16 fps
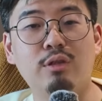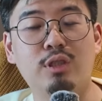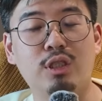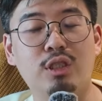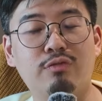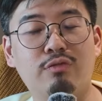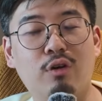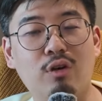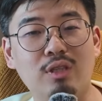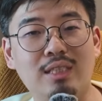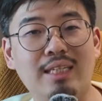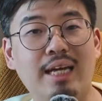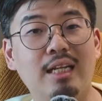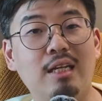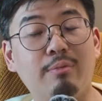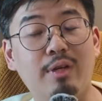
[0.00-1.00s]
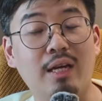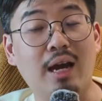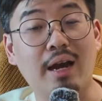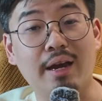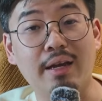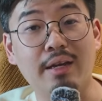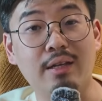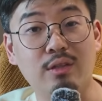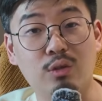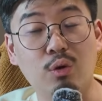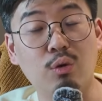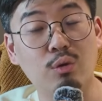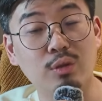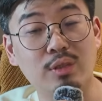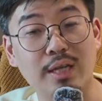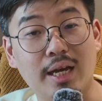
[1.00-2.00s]
Aerial just falls slightly behind
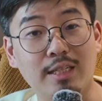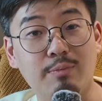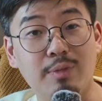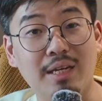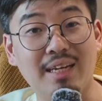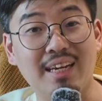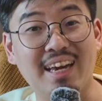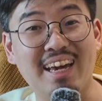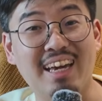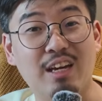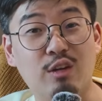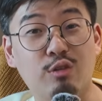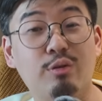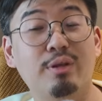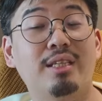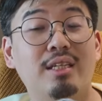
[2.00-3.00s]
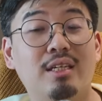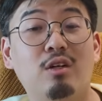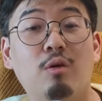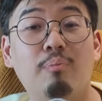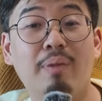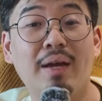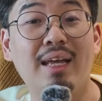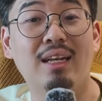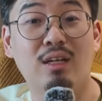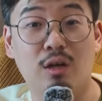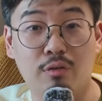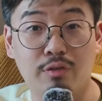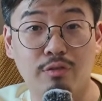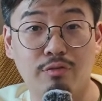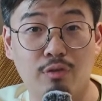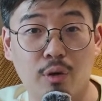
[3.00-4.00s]
those as being a critical pillar
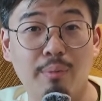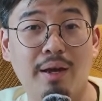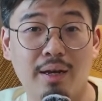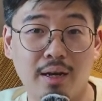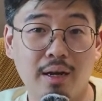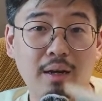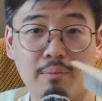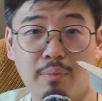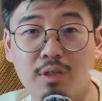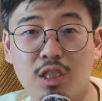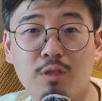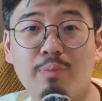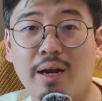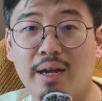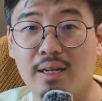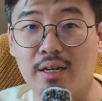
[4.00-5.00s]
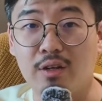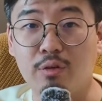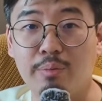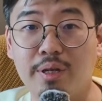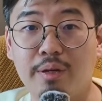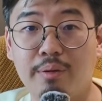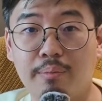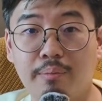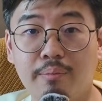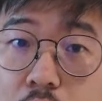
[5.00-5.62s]
of the format, but just by a little bit.